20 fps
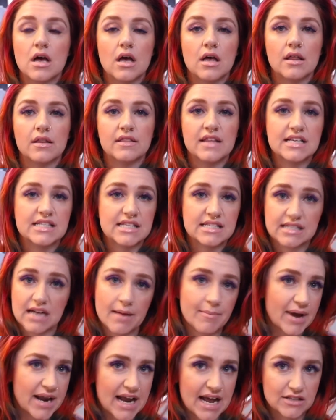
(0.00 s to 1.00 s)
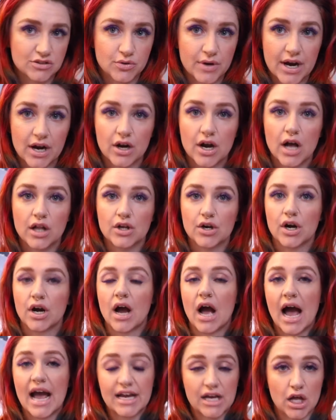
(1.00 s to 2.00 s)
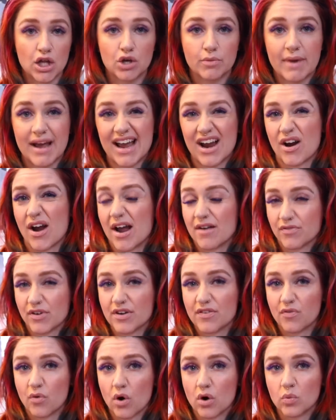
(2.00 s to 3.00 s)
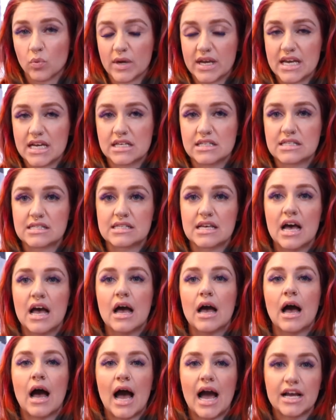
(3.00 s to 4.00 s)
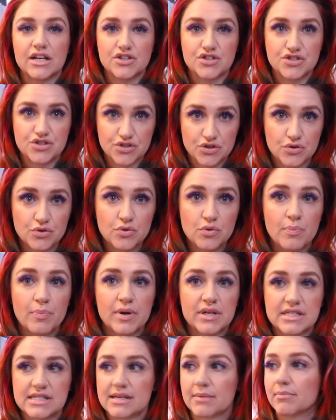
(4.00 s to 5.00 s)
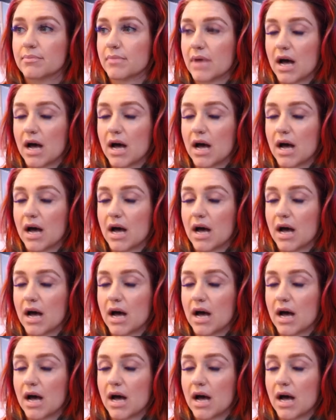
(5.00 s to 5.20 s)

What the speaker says: this is not my natural hair color. I color my hair every 4 weeks. I do put some